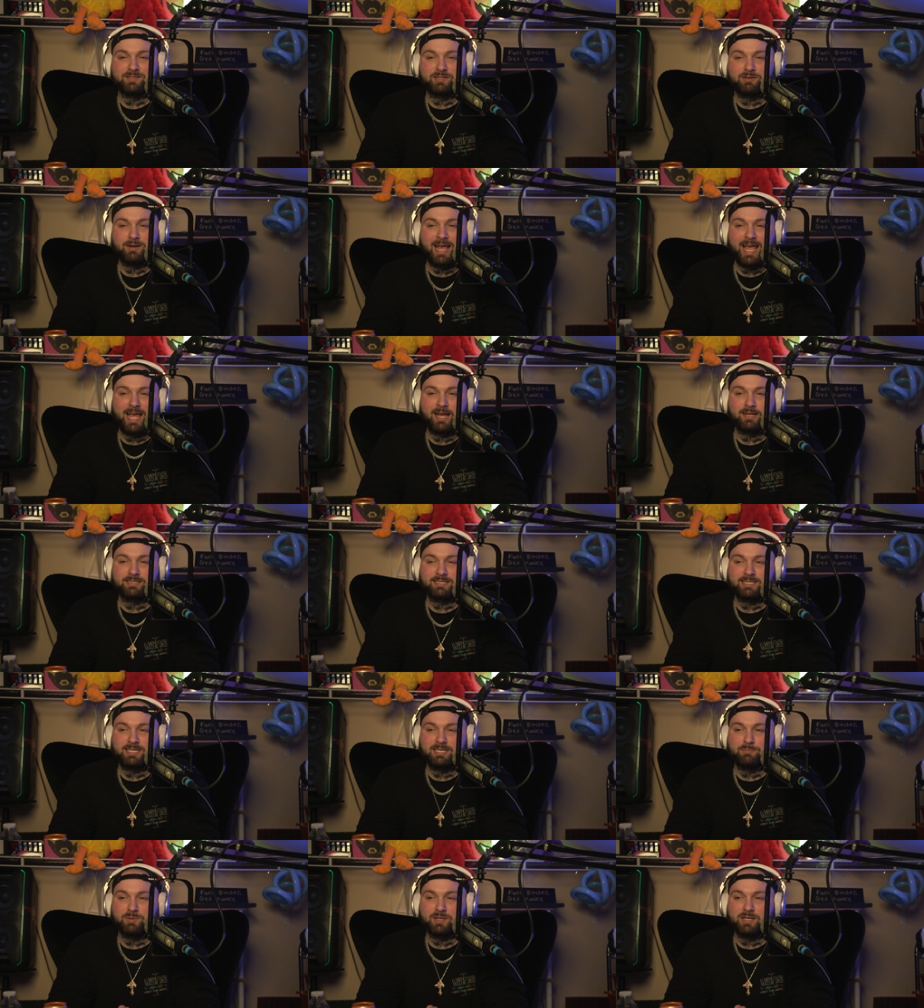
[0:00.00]
You know, I had to
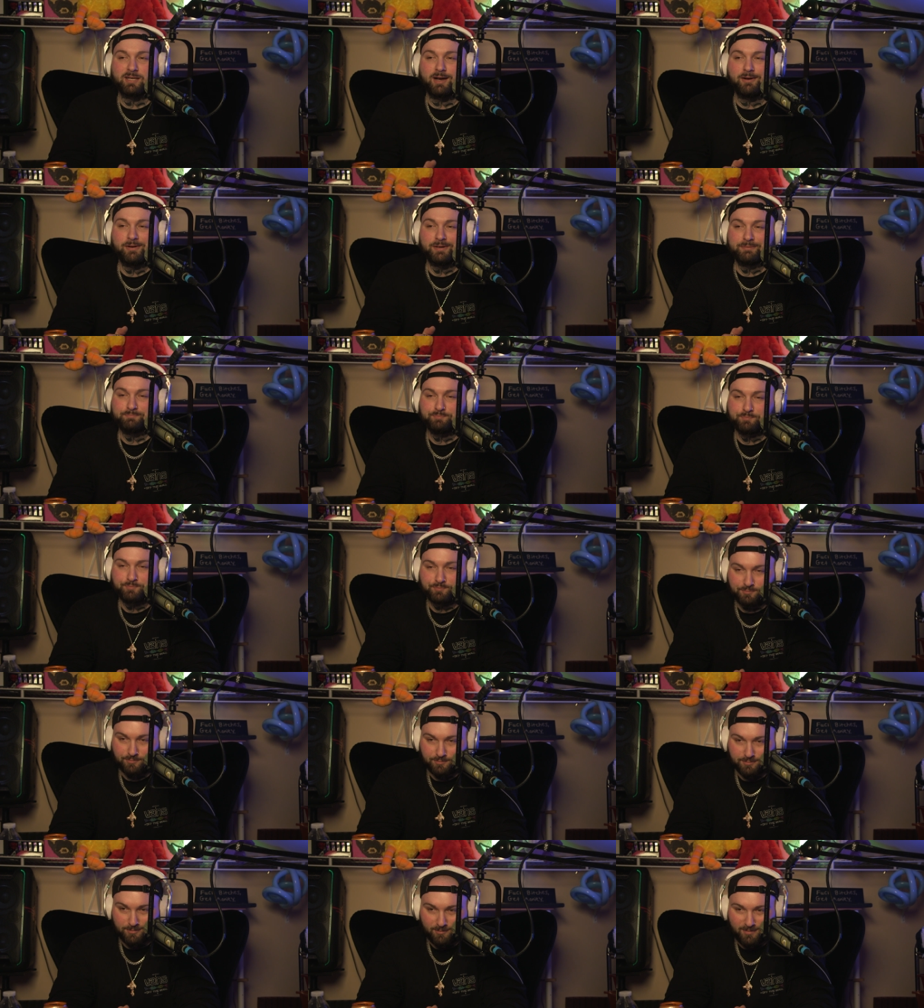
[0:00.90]
keep it going
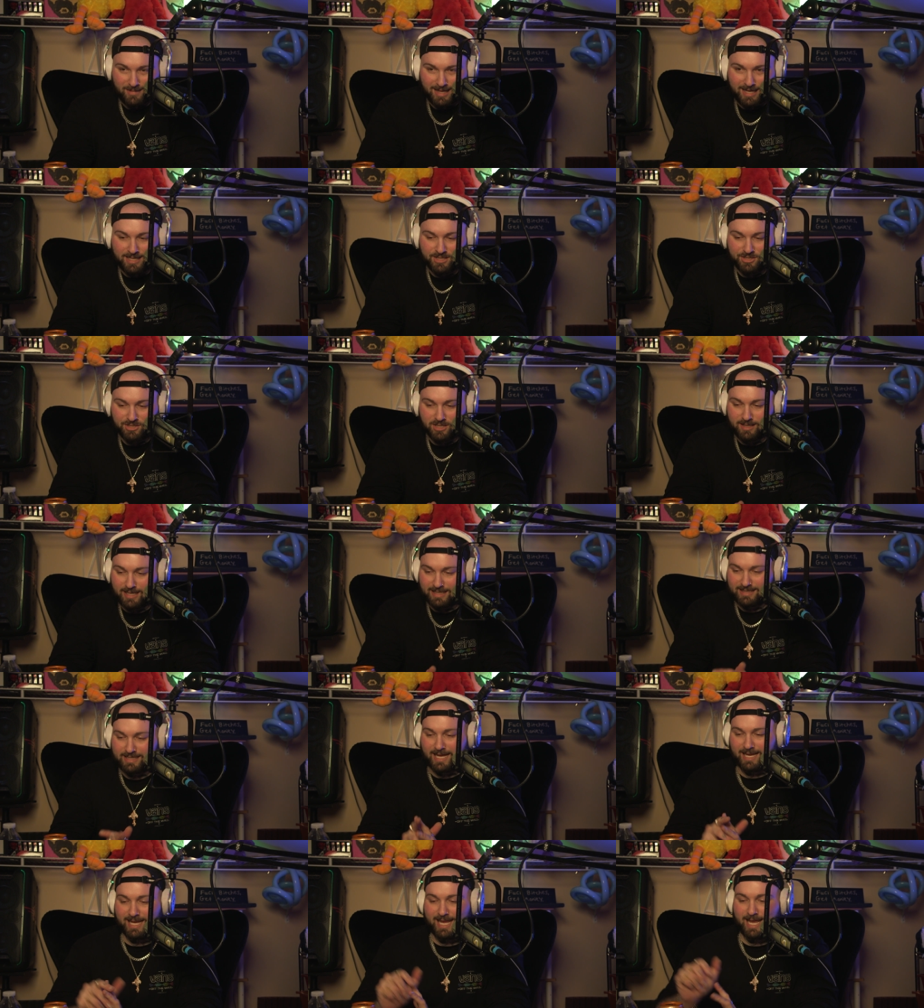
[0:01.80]
and shit like
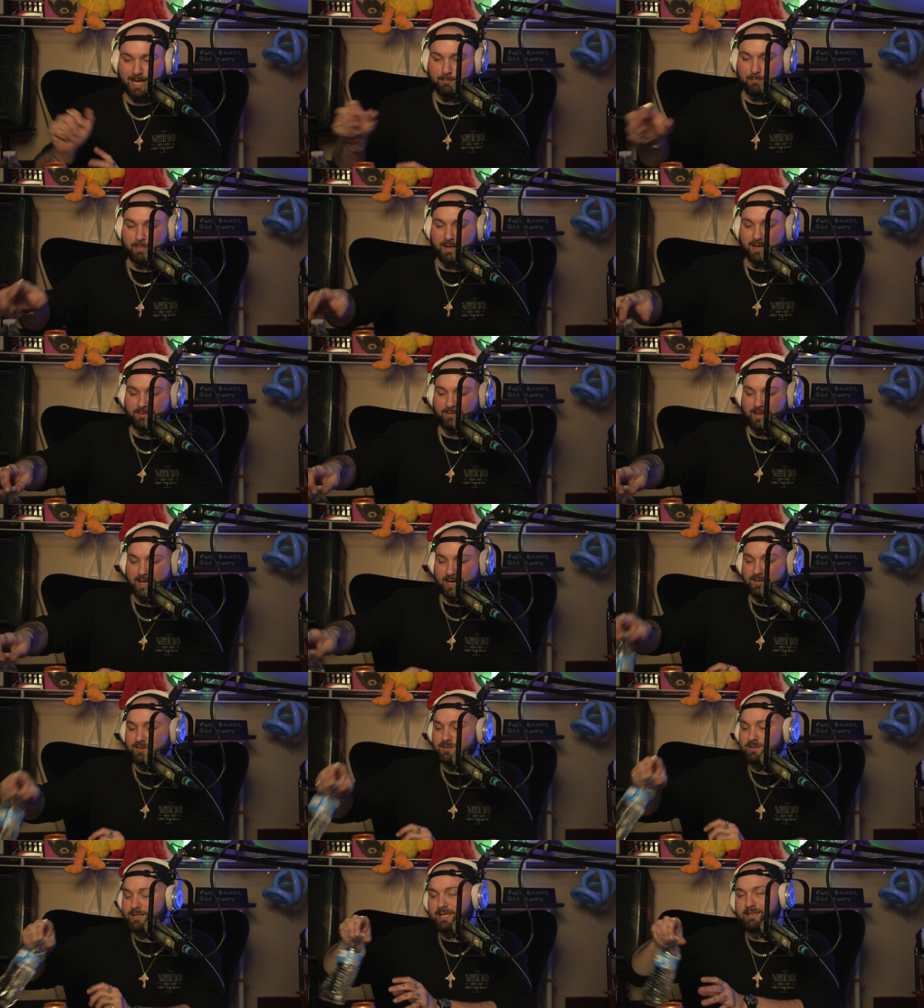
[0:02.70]
that. I can't bail that
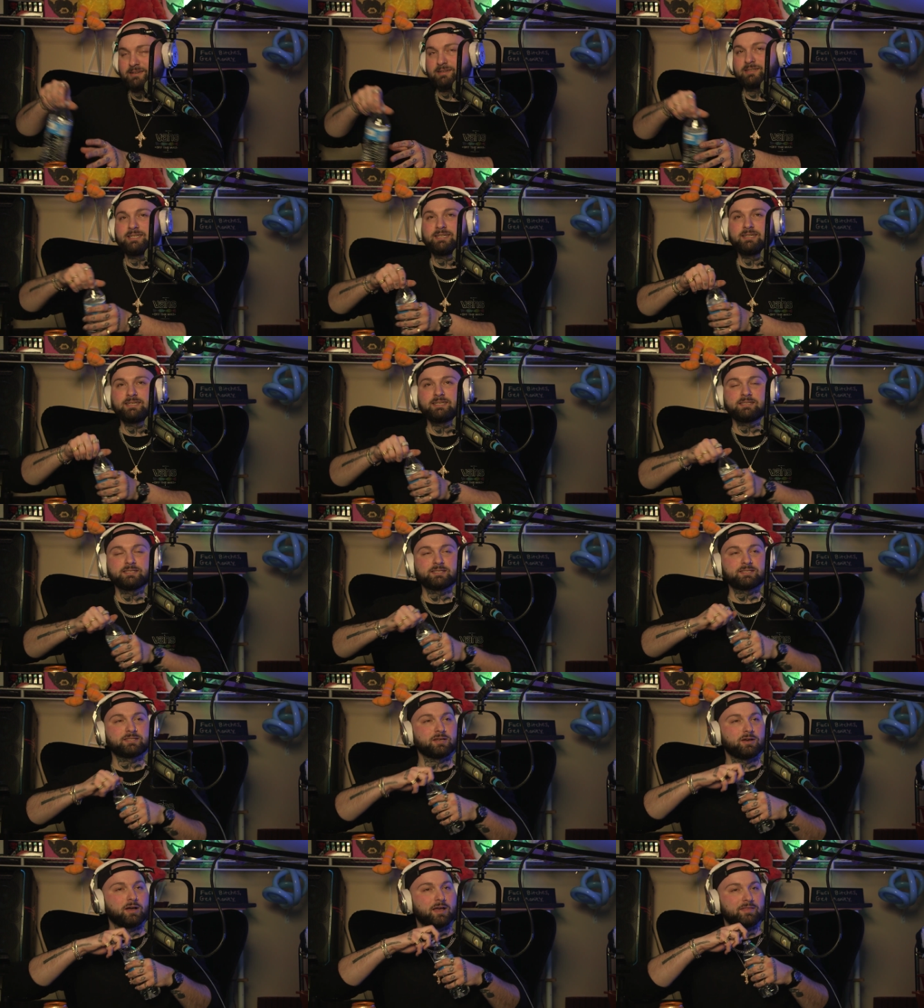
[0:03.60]
early.
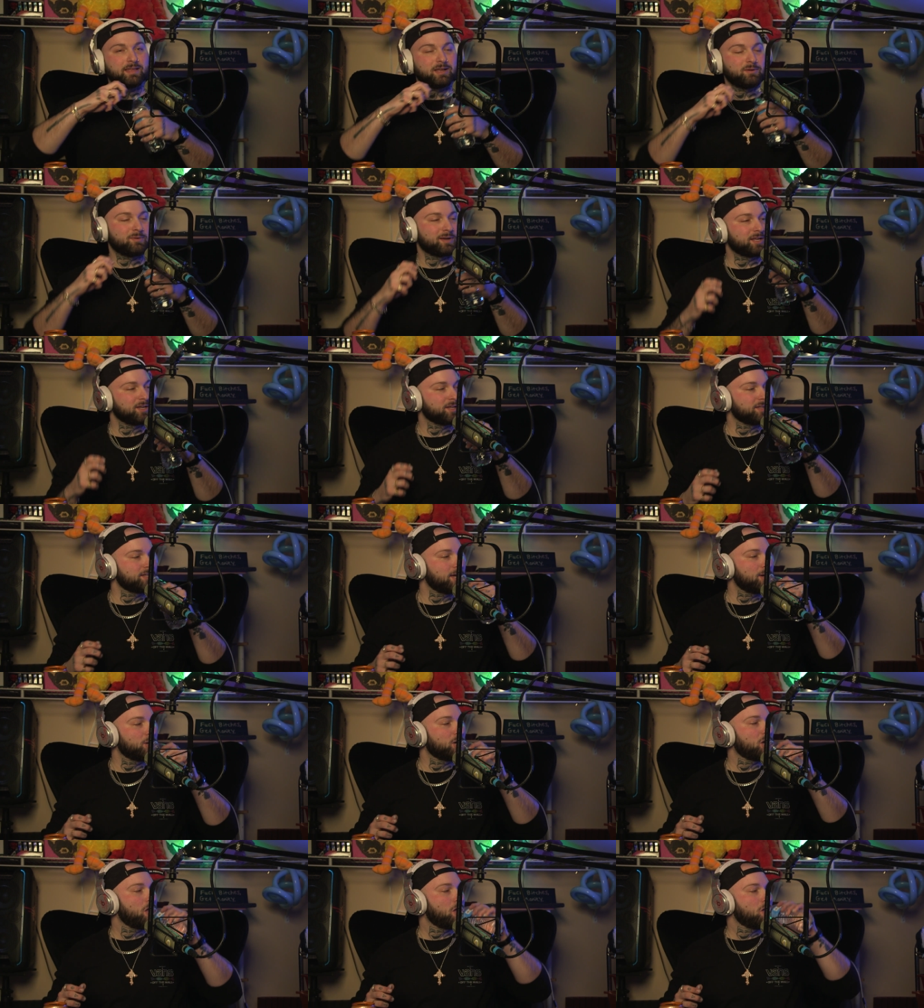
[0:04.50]
So I think it went good though.